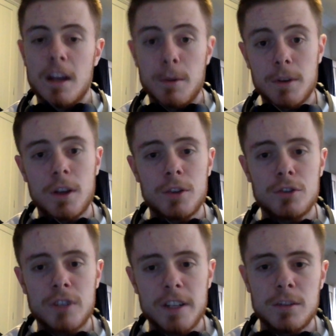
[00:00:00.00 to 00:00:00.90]
We're going to go
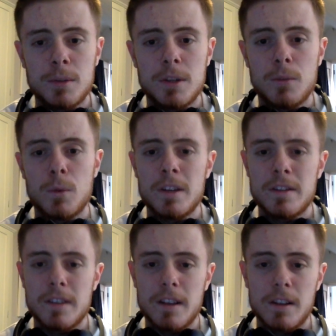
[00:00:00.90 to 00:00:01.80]
straight into it
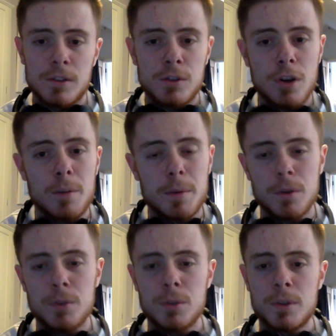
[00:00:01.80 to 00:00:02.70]
with the top
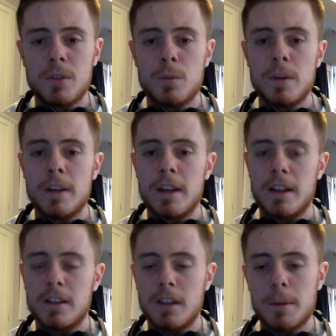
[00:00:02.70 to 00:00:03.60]
news stories of the week,
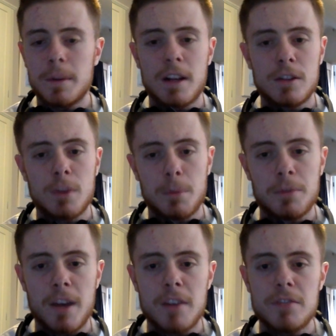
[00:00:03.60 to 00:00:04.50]
and it's going to be like a top
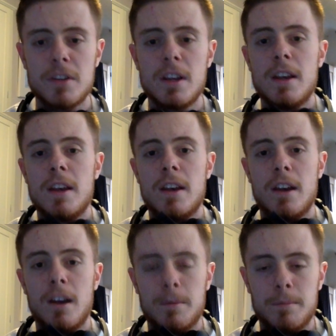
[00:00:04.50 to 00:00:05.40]
5
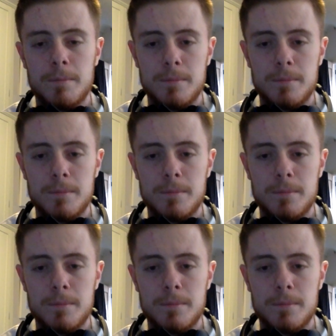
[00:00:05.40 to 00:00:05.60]
um,